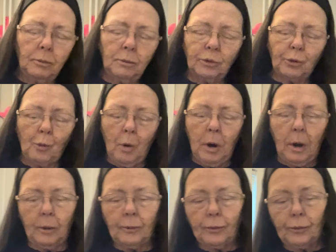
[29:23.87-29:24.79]

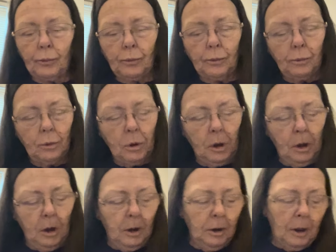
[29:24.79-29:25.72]
squares.
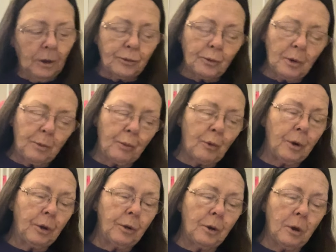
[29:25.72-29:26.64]
That's really pretty
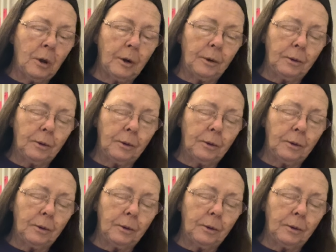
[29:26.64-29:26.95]
good.